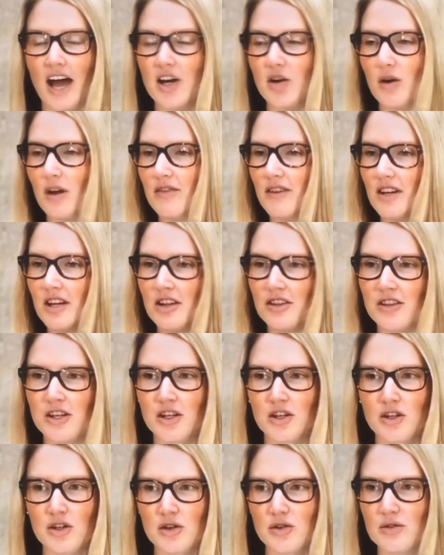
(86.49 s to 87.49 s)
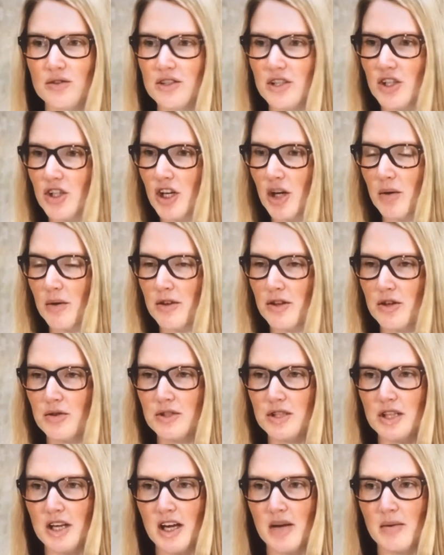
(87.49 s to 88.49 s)
I don't have anything new to share with
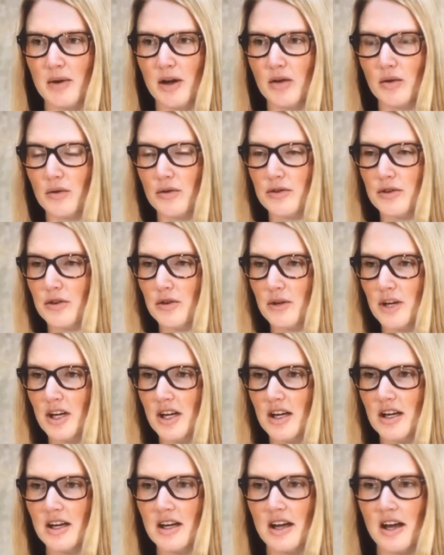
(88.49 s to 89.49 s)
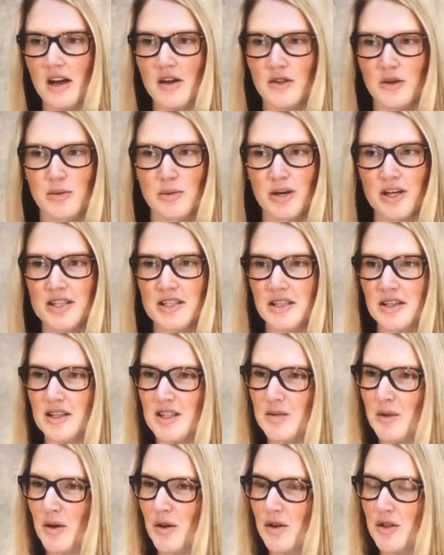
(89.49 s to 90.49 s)
you today about North Korea. The president
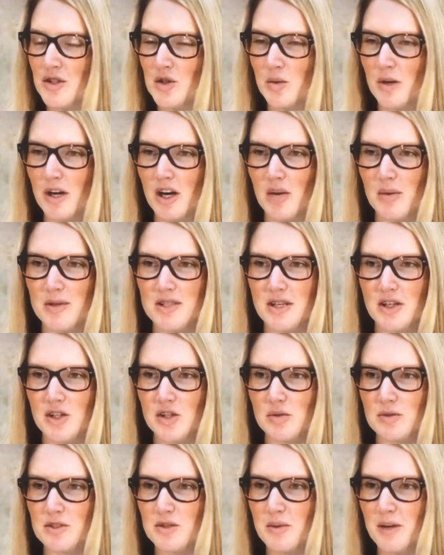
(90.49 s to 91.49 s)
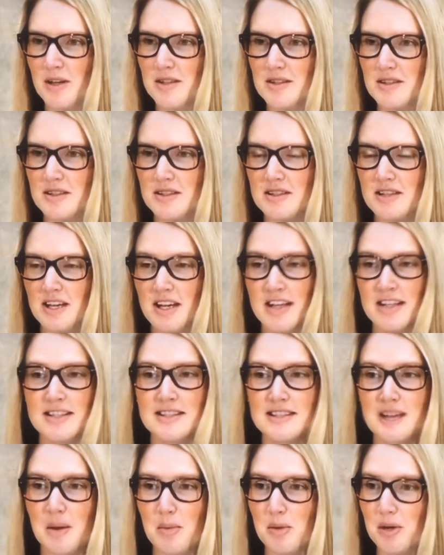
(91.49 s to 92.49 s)
has spoken to what our potential response is
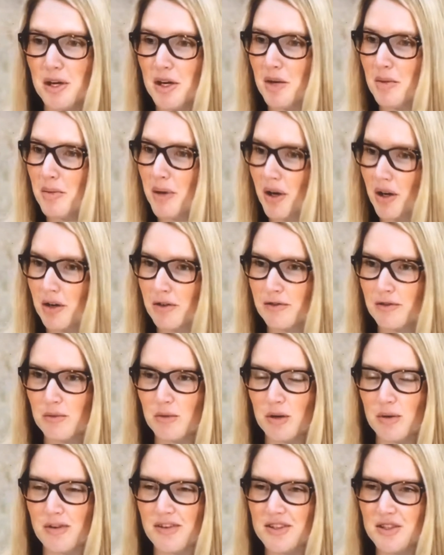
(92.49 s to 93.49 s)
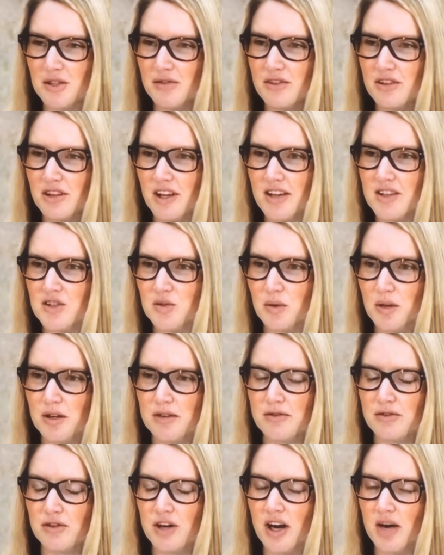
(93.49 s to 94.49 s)
separate and apart from what we've seen over the last
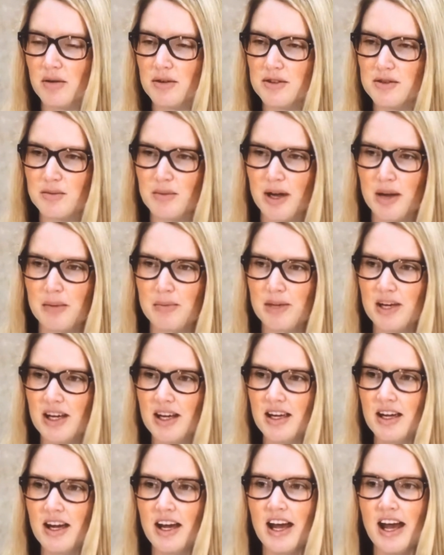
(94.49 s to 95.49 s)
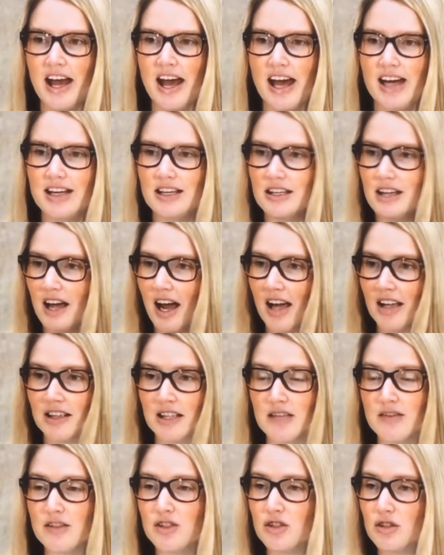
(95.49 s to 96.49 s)
24 hours might be. And I
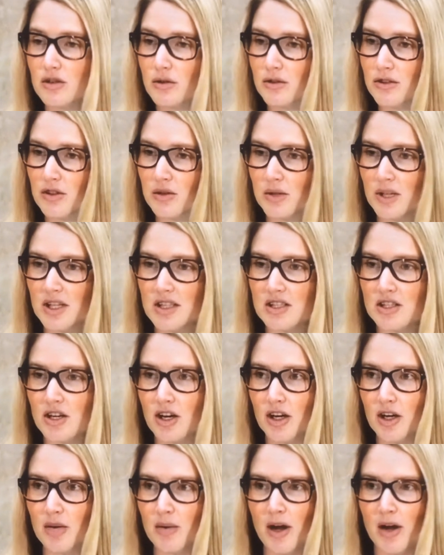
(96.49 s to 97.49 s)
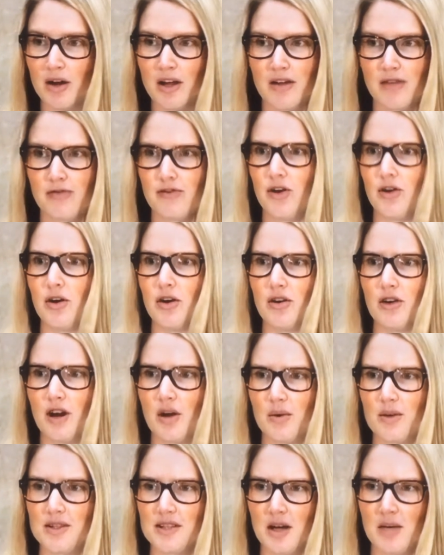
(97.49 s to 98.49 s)
leave it to North Koreans to talk about if their
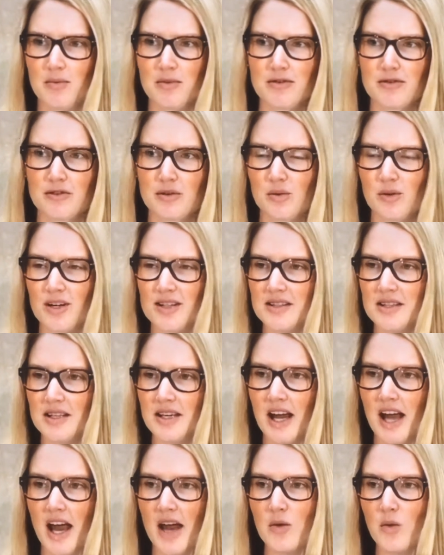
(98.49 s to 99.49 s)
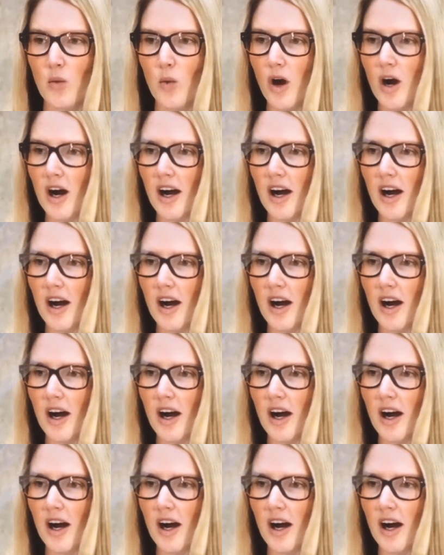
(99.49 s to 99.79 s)
internet was up, if it wasn't, and